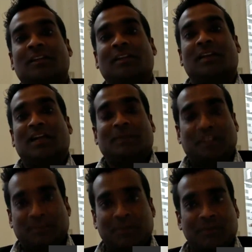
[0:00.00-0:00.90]
And by
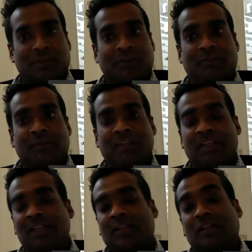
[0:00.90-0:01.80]
spiritual need,
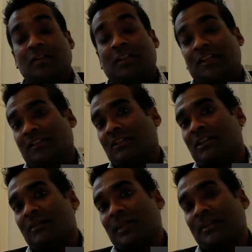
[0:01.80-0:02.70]
I don't necessarily
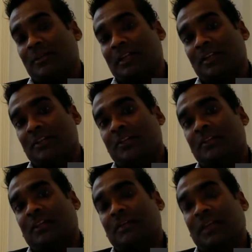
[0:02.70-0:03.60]
mean religious. I
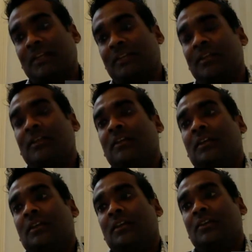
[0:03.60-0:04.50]
mean
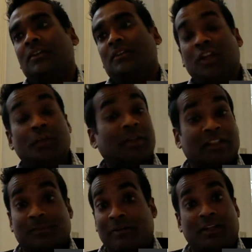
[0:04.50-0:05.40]
human
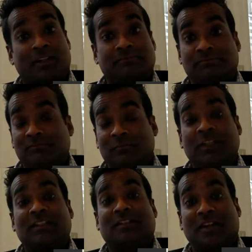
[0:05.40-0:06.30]
spirit. We
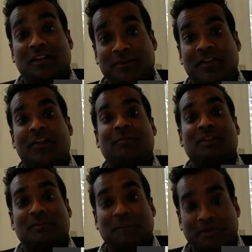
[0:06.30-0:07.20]
design for the human
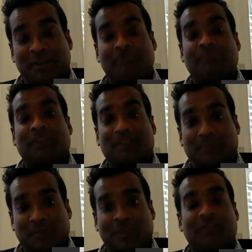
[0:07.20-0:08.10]
spirit. That's what
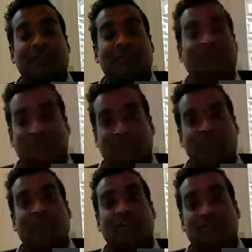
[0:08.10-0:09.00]
inclusive design
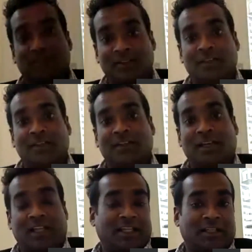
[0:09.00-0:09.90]
does. And it
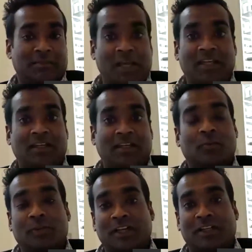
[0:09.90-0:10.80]
can make it or
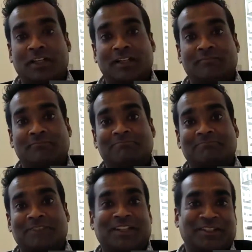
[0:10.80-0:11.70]
break it. So
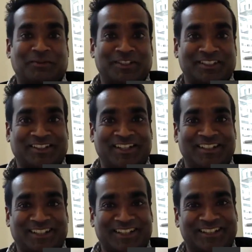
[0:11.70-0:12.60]
that's what design
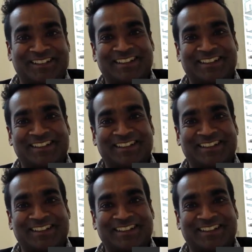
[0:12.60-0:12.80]
does.